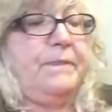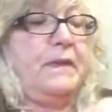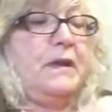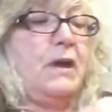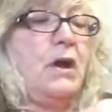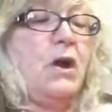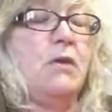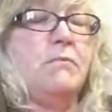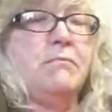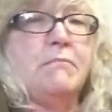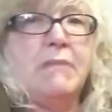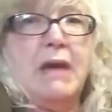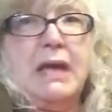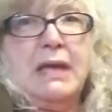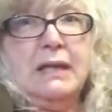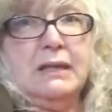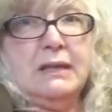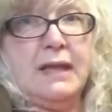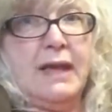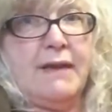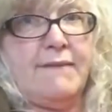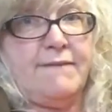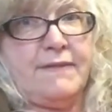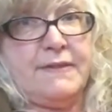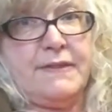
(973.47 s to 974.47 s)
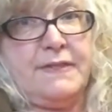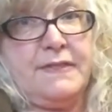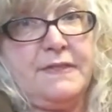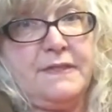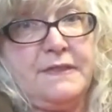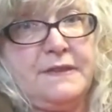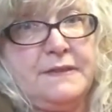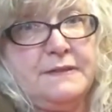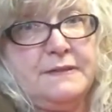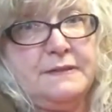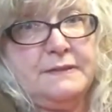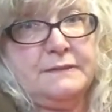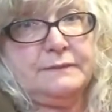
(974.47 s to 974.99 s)
on May
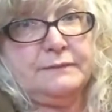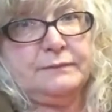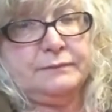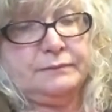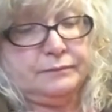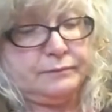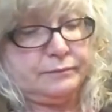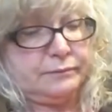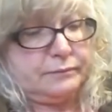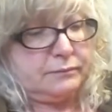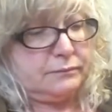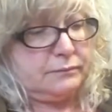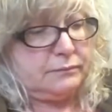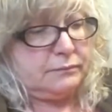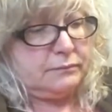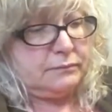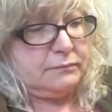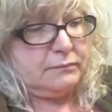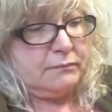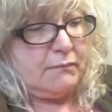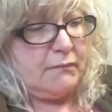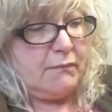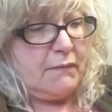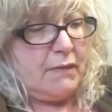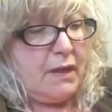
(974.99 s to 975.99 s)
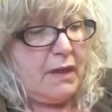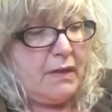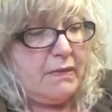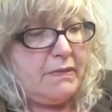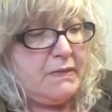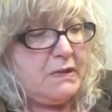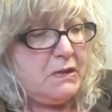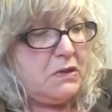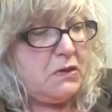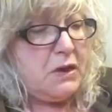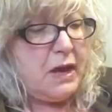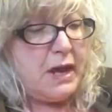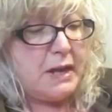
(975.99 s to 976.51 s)
11th, and
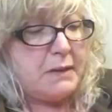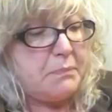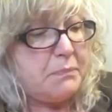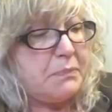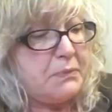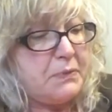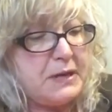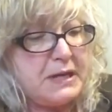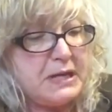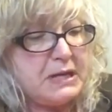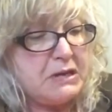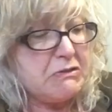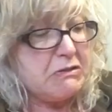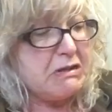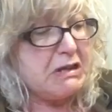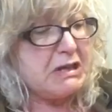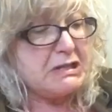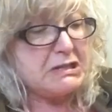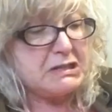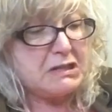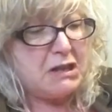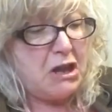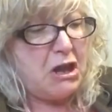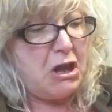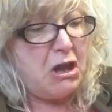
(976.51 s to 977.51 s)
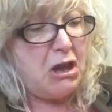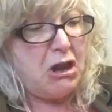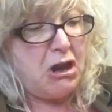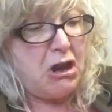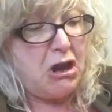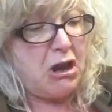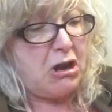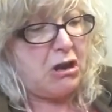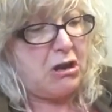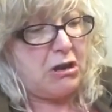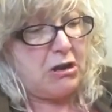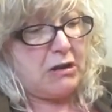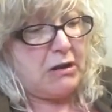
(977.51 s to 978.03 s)
they're like, bring your
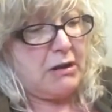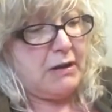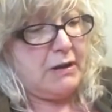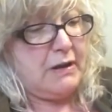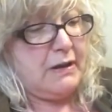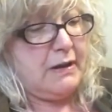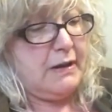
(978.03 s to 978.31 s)
guitar.